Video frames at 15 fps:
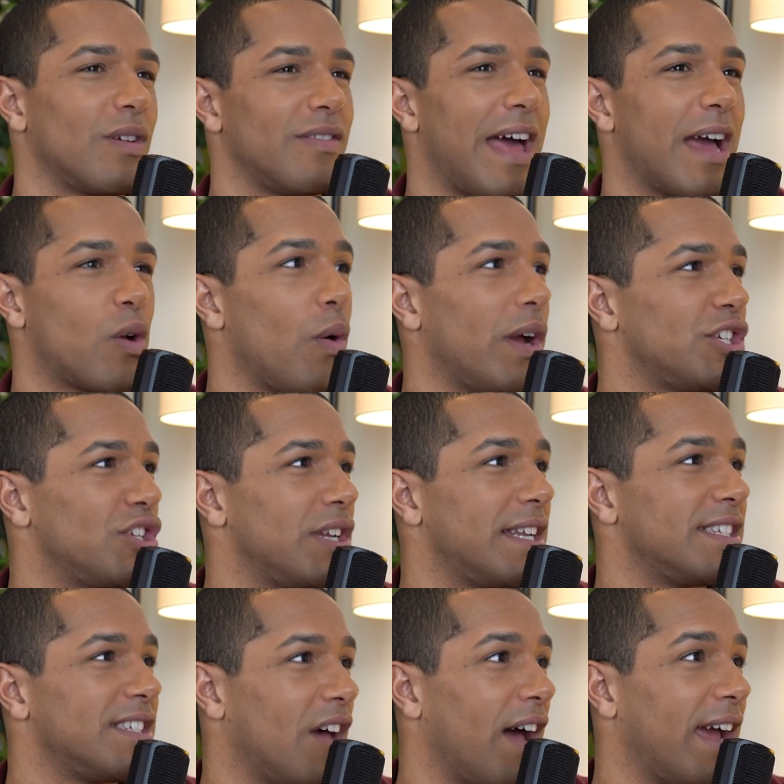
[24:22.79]
that question
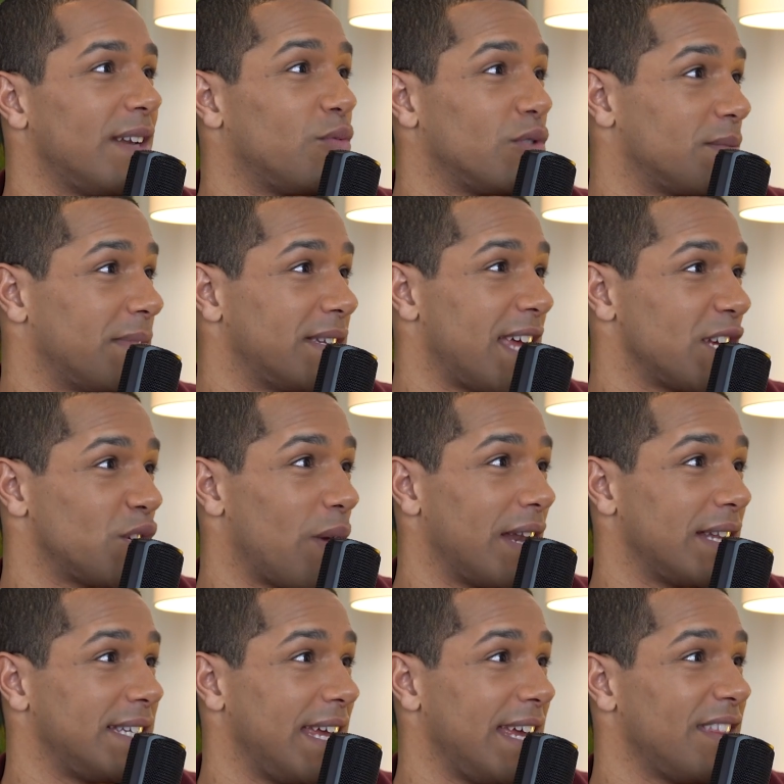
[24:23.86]
inside was my
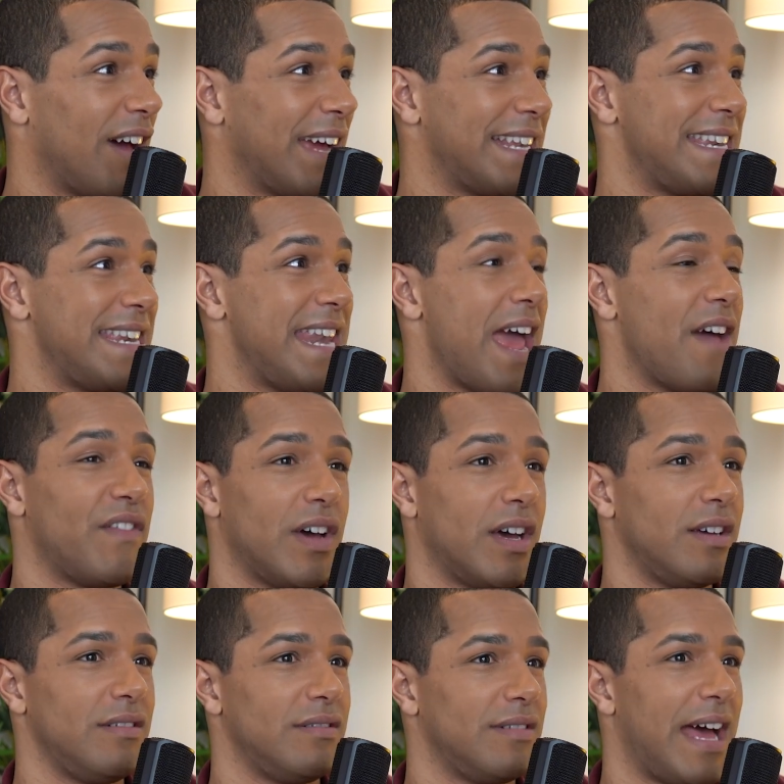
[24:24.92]
sexuality, that yeah. I'd
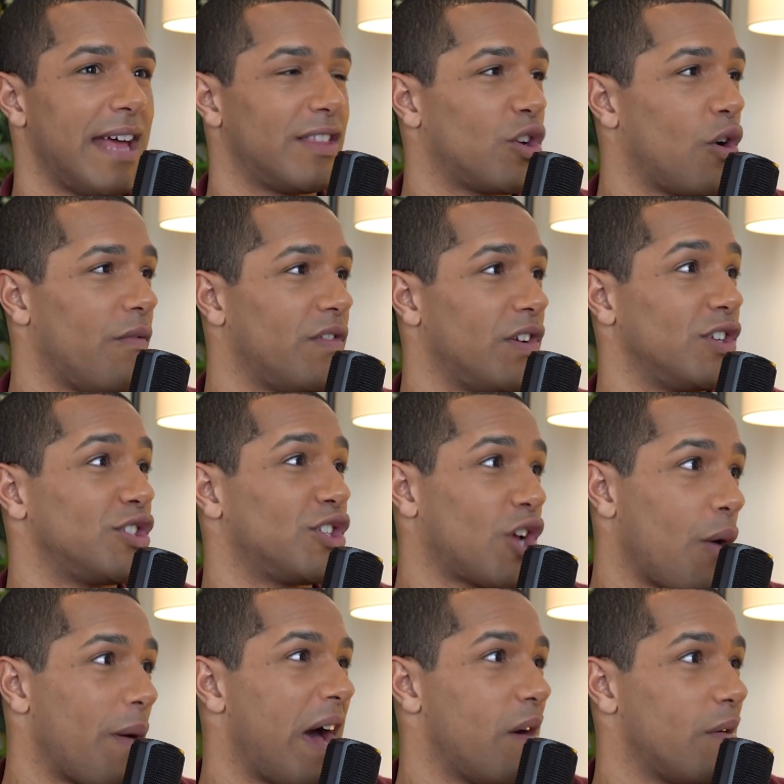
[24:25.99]
never had the confidence to
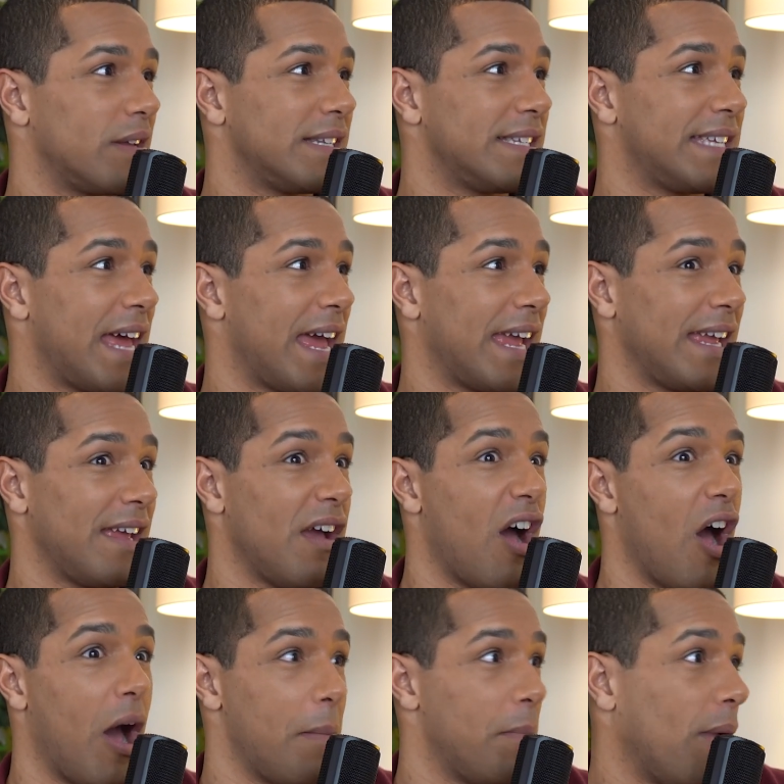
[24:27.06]
go out and say
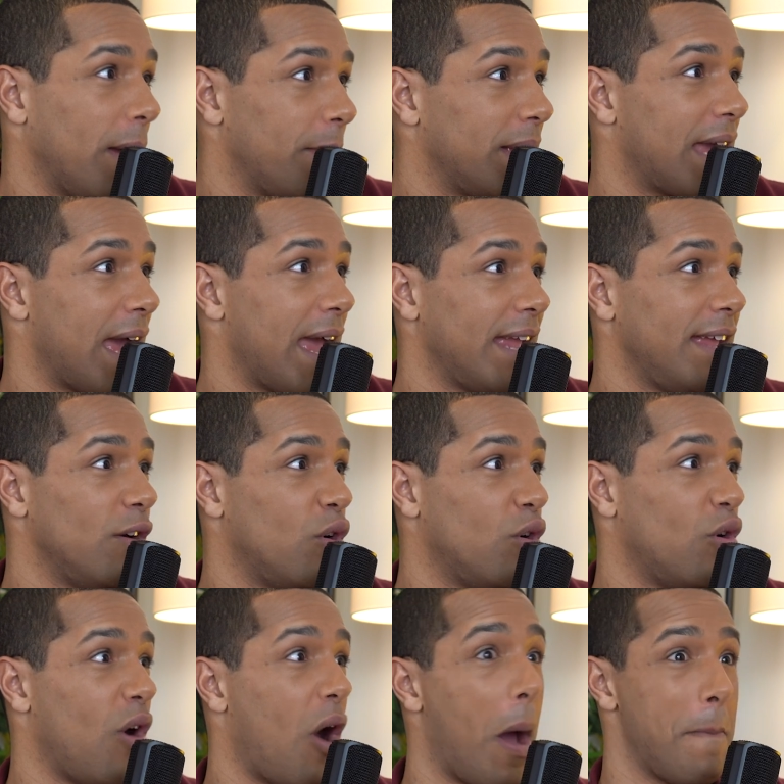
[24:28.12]
I might be gay
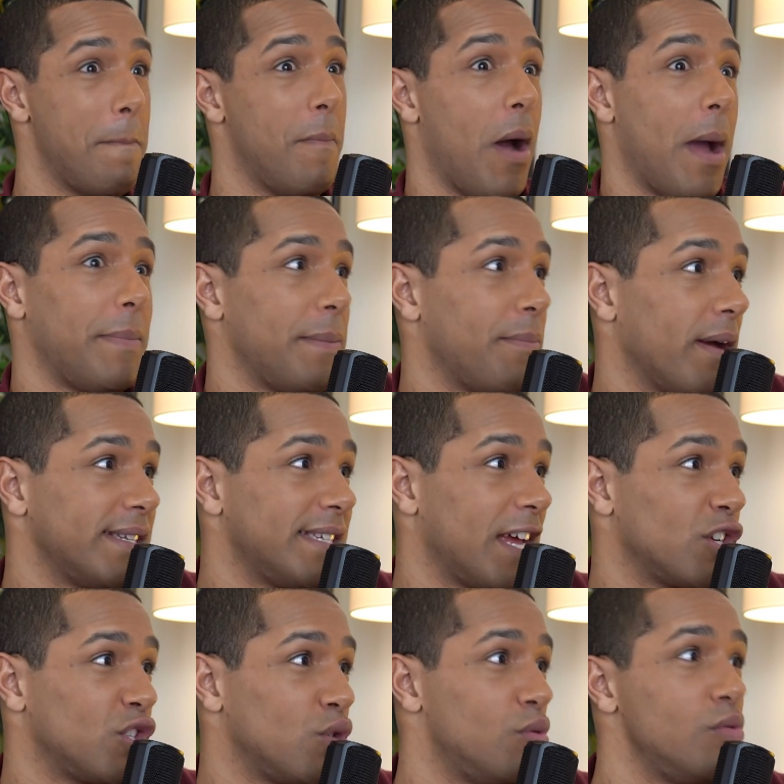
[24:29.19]
or I might be
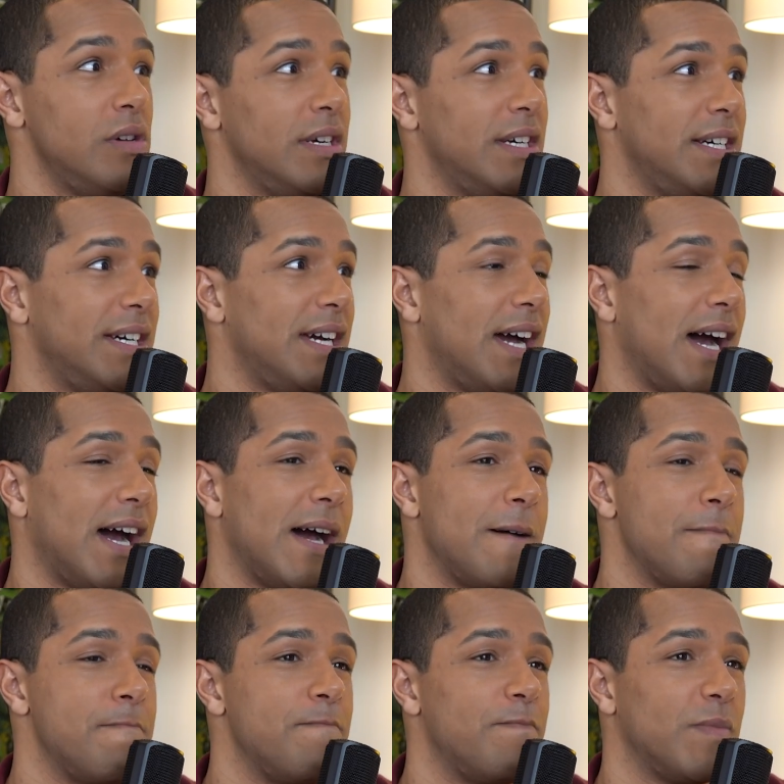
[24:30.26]
bisexual. Mm.
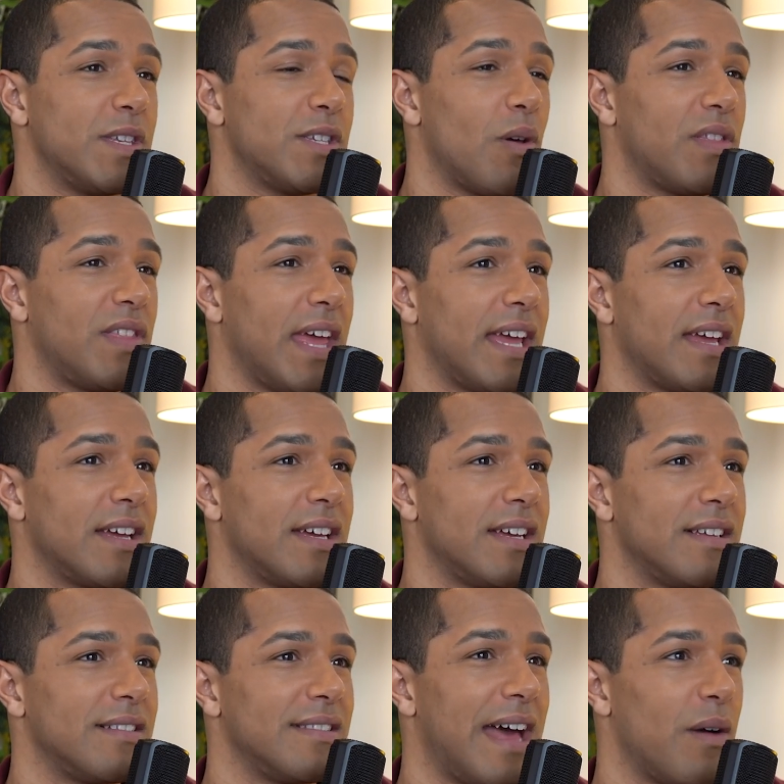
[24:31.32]
Um, so I think
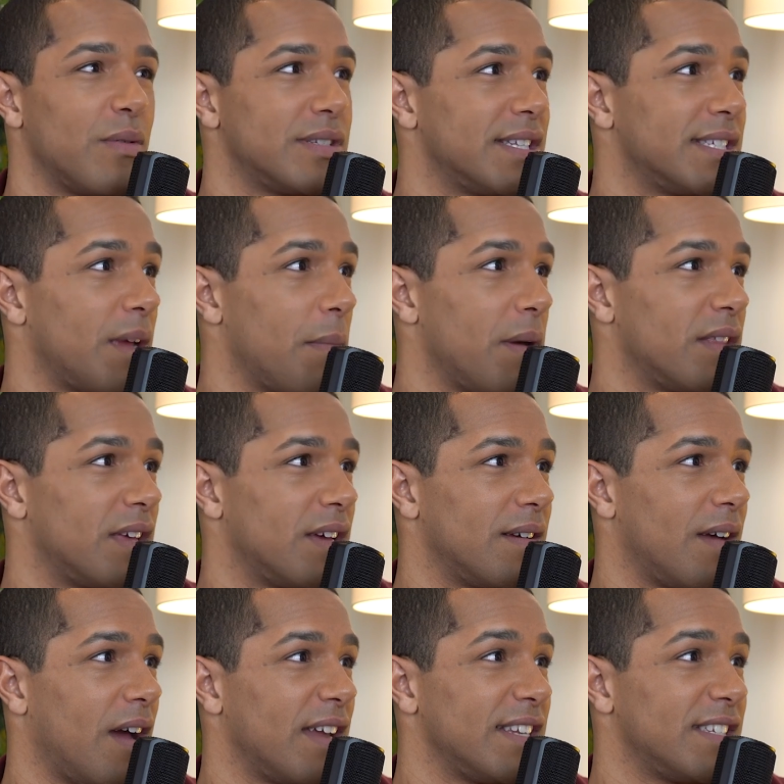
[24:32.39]
that was the summer that
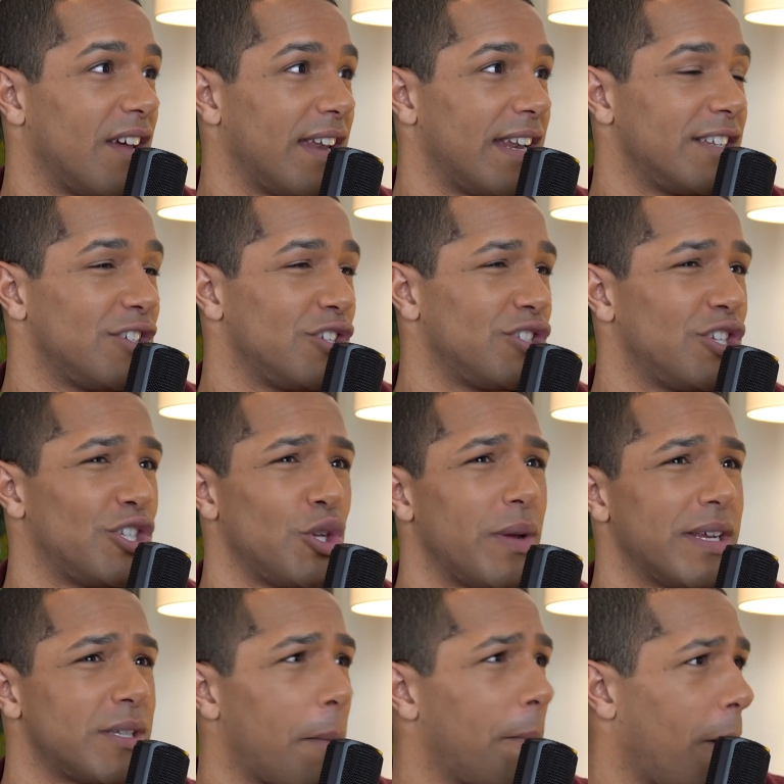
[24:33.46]
I decided just to do
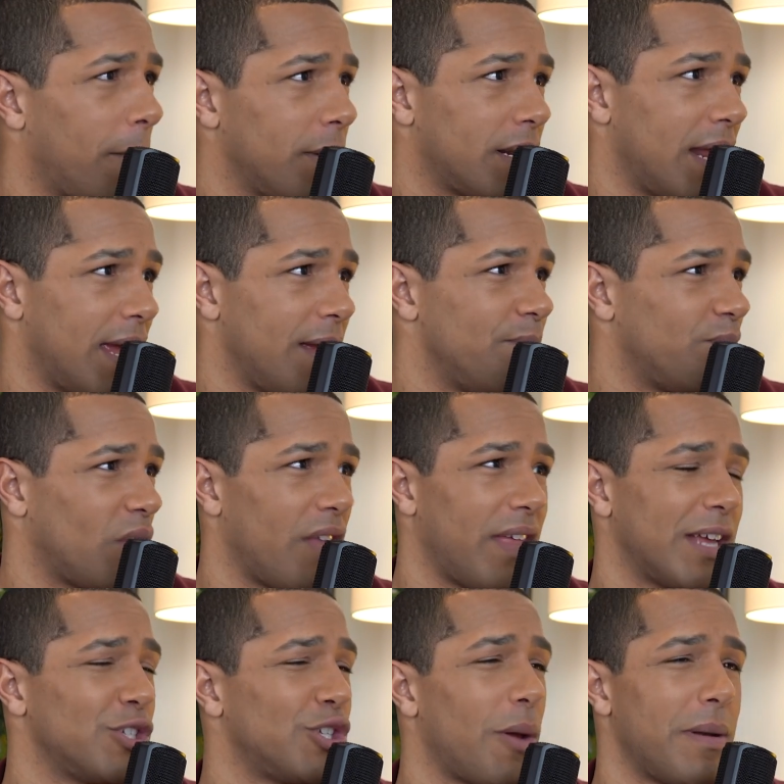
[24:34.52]
it so publicly. I
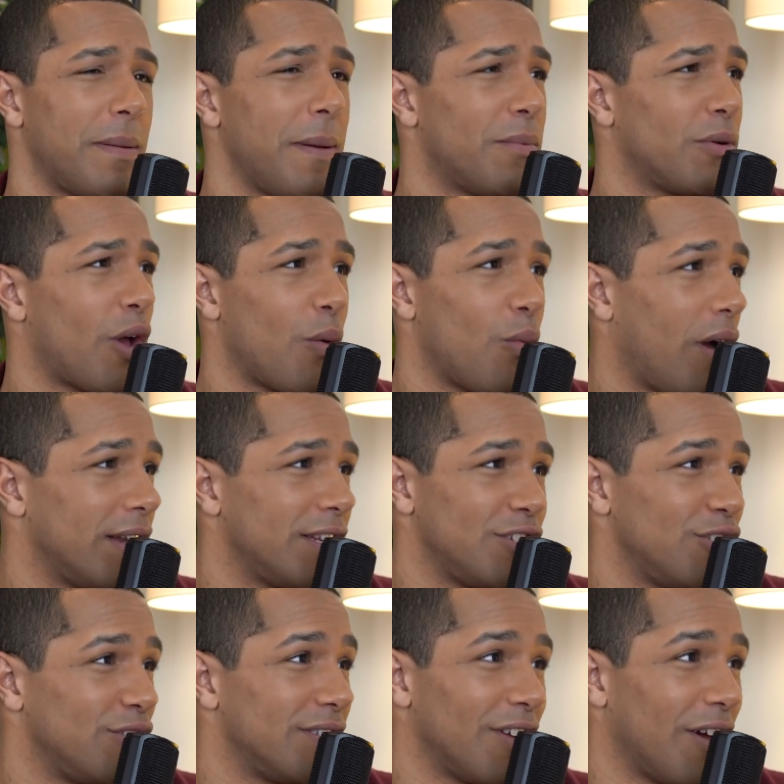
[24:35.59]
think so many people go, why did
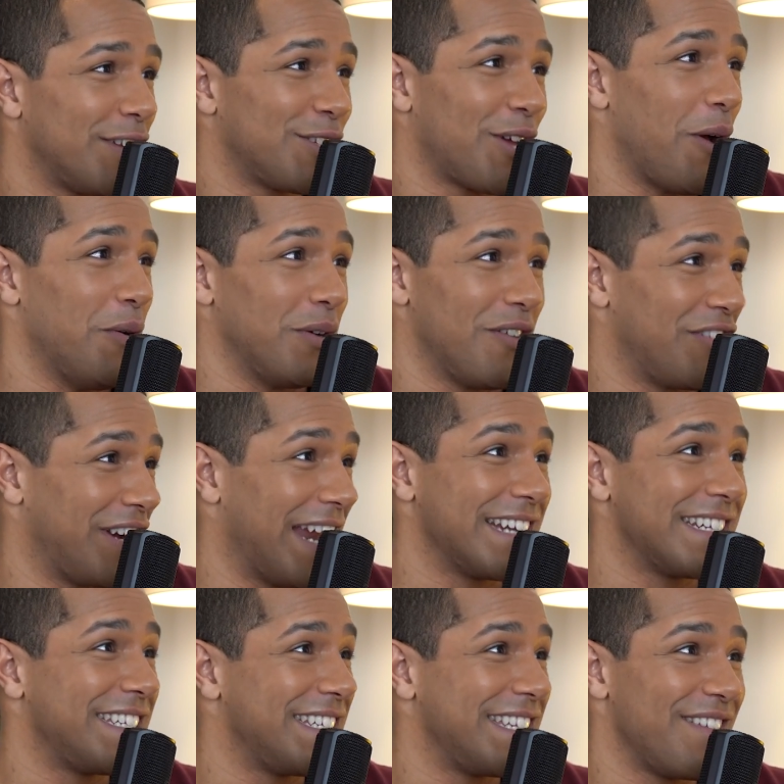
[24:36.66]
you decide to go on a
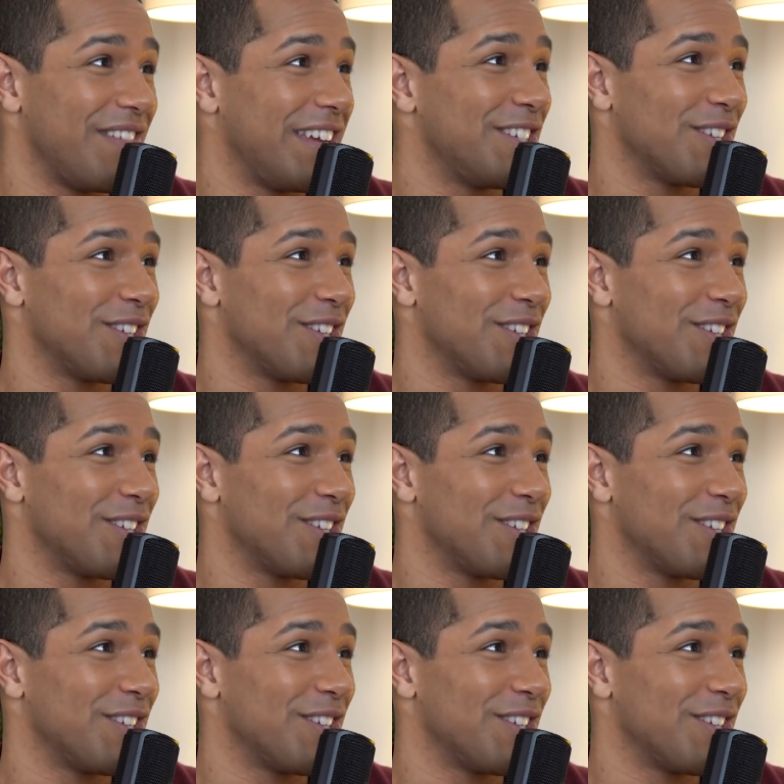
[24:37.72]
reality T V